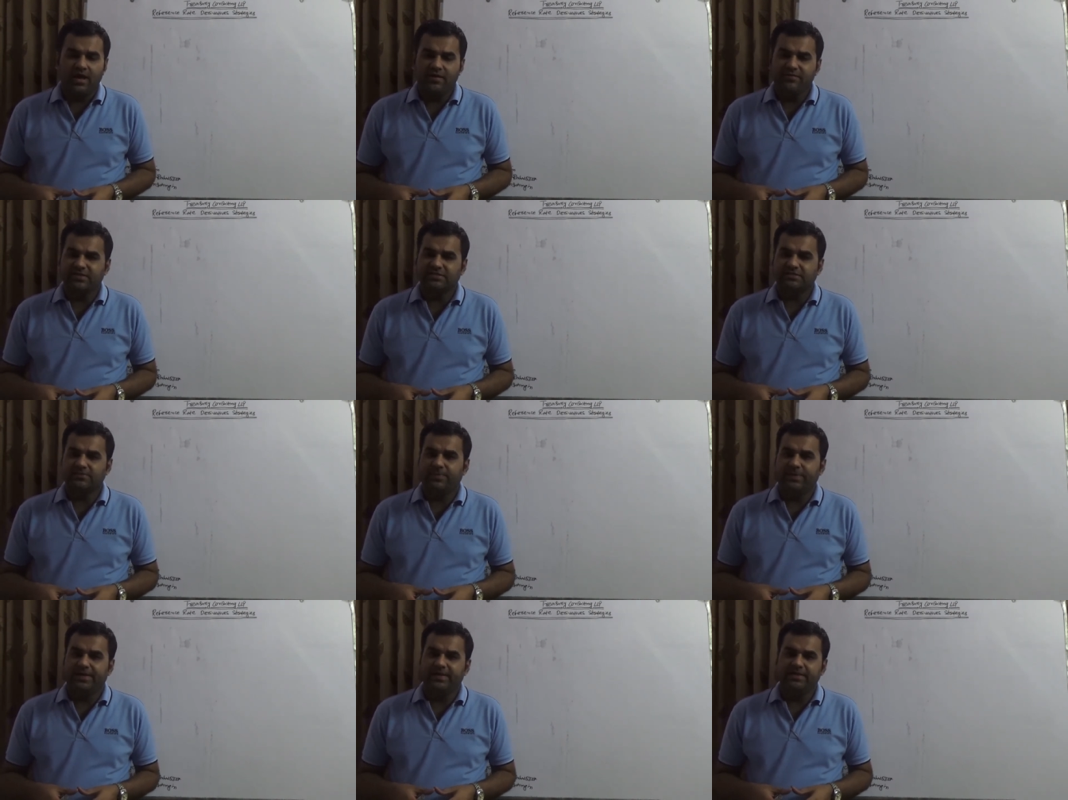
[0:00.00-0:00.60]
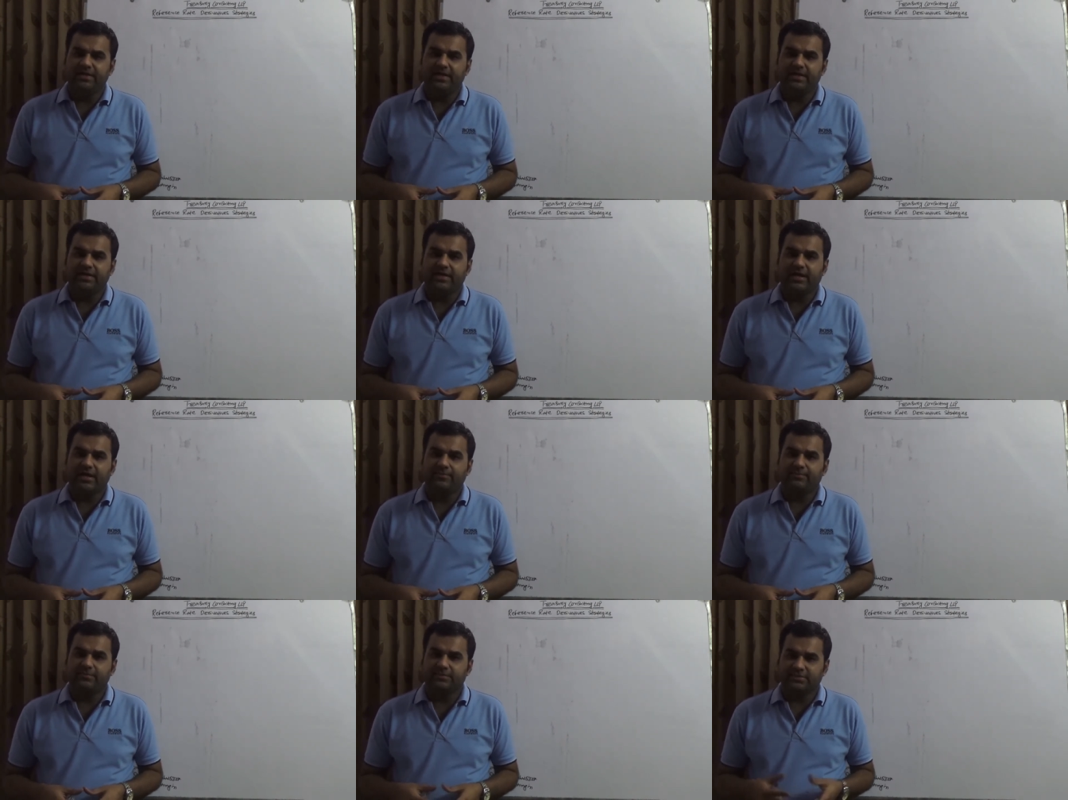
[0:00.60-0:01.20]
have explained the
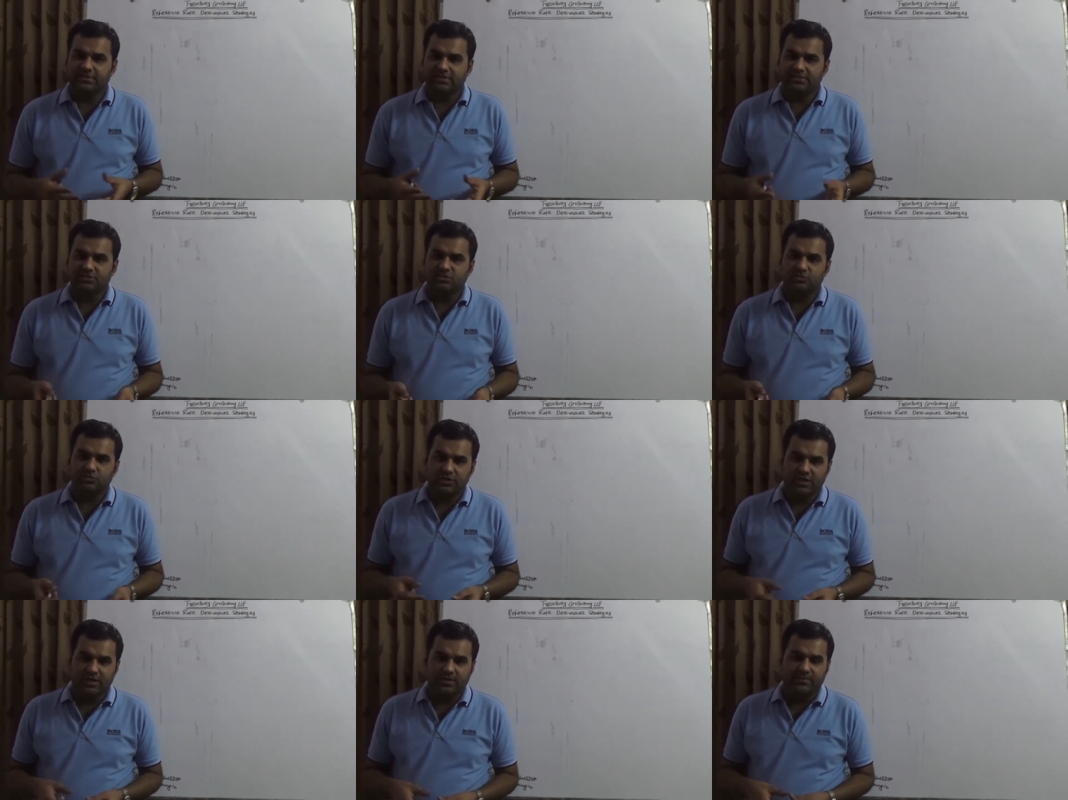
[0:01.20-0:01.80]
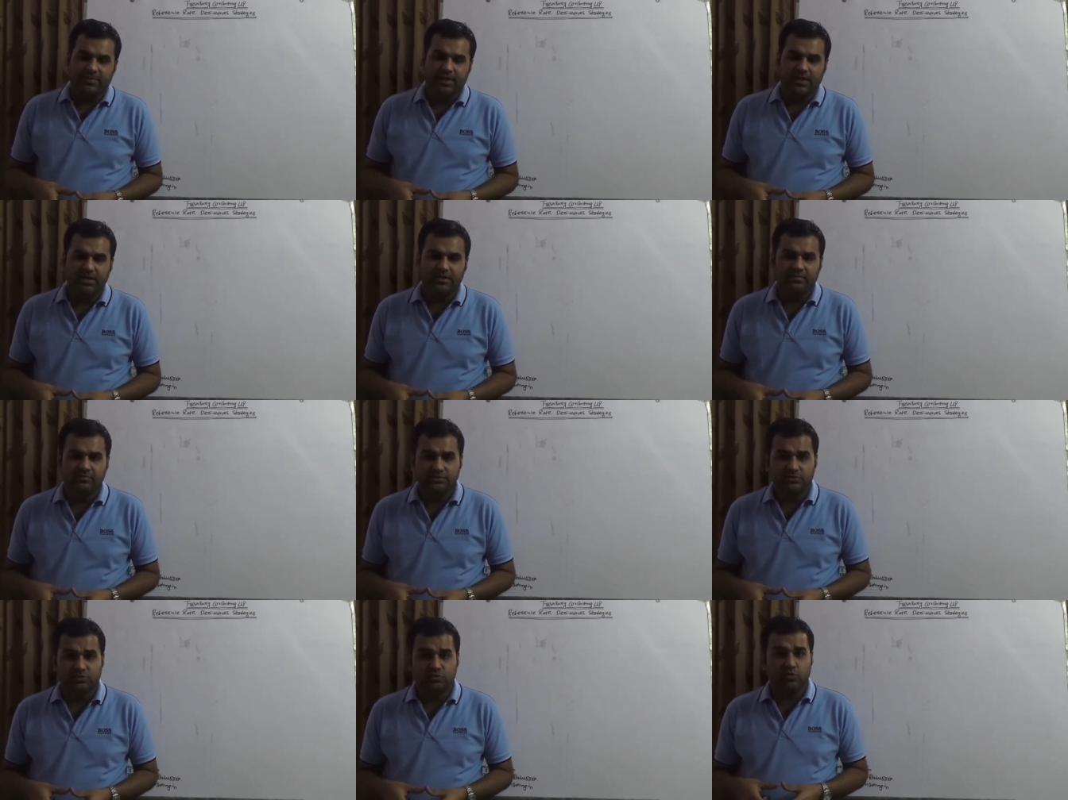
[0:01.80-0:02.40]
entire process to them and
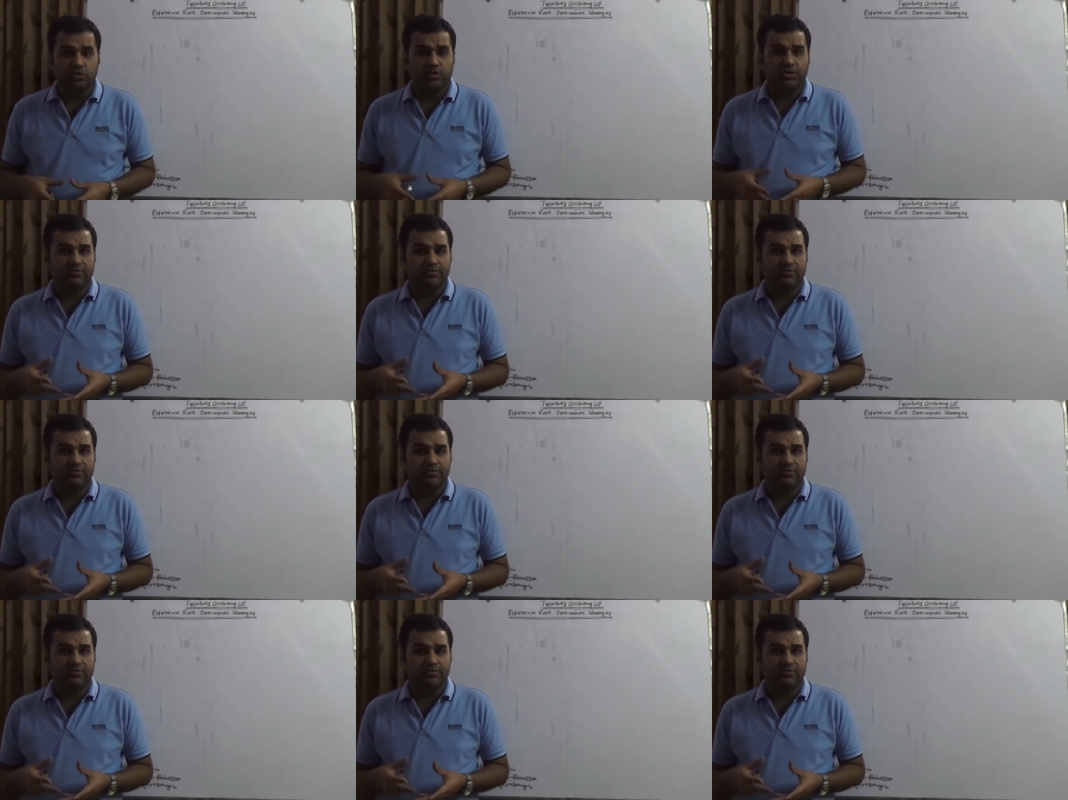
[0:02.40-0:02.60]
he was so